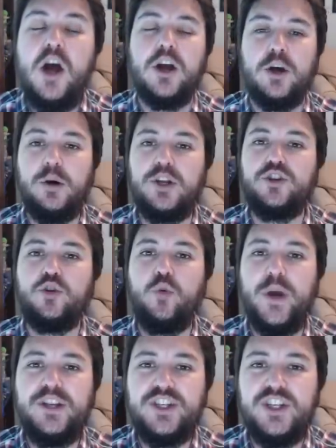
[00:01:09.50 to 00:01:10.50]
go to
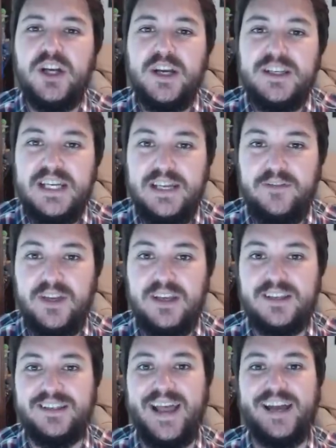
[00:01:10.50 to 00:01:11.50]
Twitch
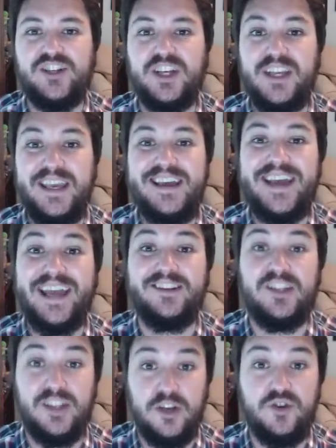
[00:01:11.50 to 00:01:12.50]
TV slash Geek
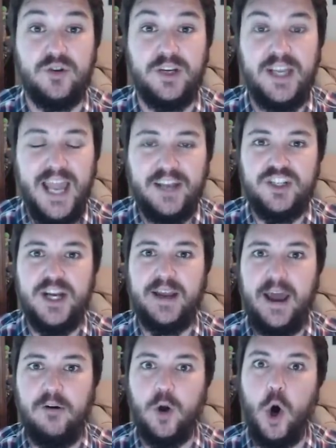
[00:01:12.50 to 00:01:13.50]
and Sundry and
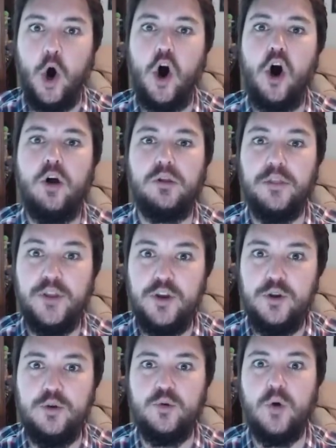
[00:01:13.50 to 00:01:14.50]
check out all the
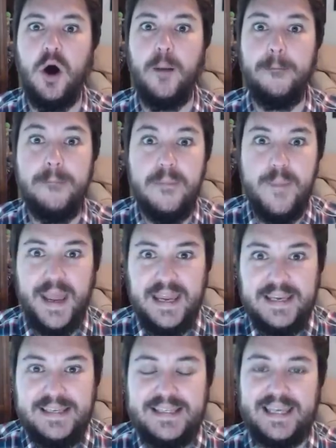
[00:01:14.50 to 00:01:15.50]
new
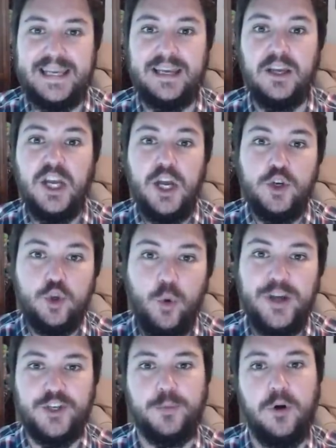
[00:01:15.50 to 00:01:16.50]
amazing
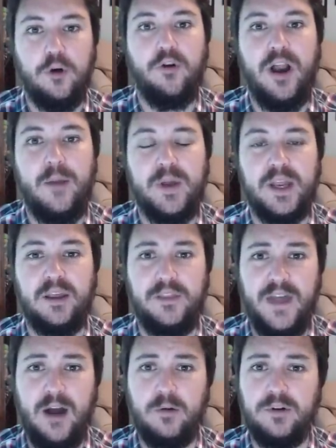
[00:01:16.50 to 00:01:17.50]
Twitch programming
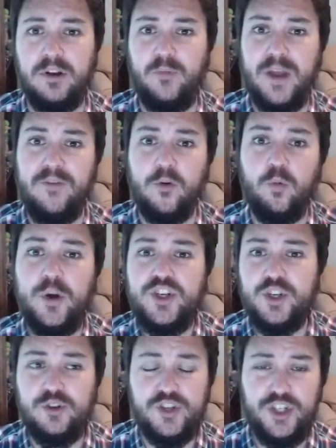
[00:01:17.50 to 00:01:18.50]
that we're doing. We have
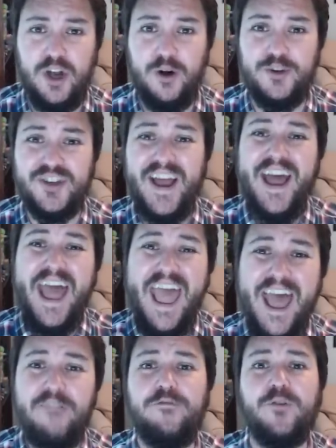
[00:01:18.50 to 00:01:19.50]
original shows
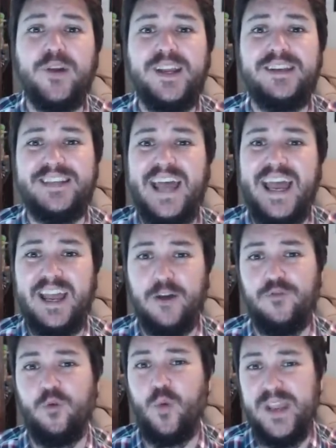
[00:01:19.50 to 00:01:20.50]
every day
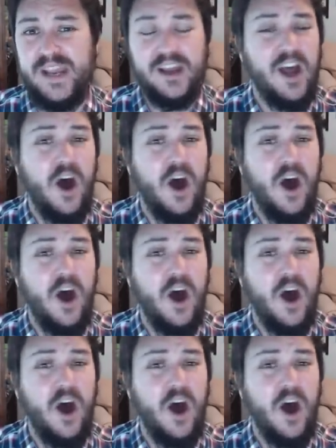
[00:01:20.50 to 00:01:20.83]
of the week